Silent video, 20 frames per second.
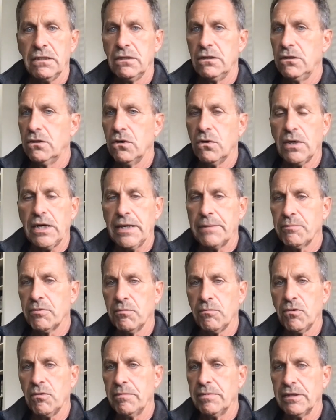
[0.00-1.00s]
No
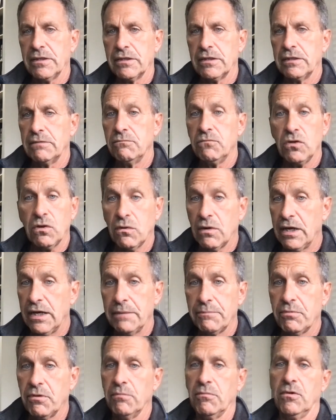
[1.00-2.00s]
hypermobility, no
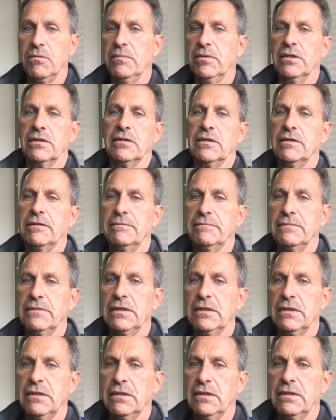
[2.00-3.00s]
hypomobility.
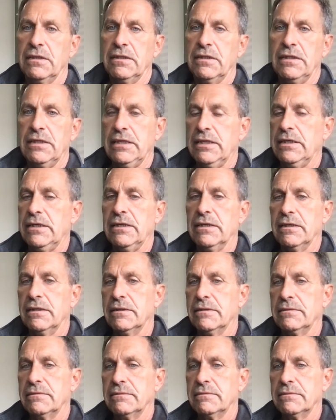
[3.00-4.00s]
The
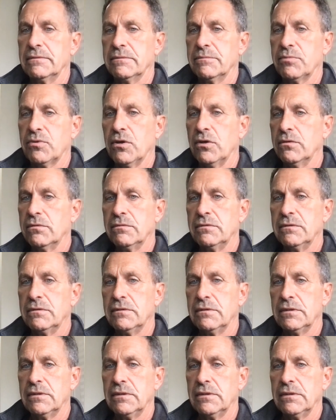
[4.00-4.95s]
prone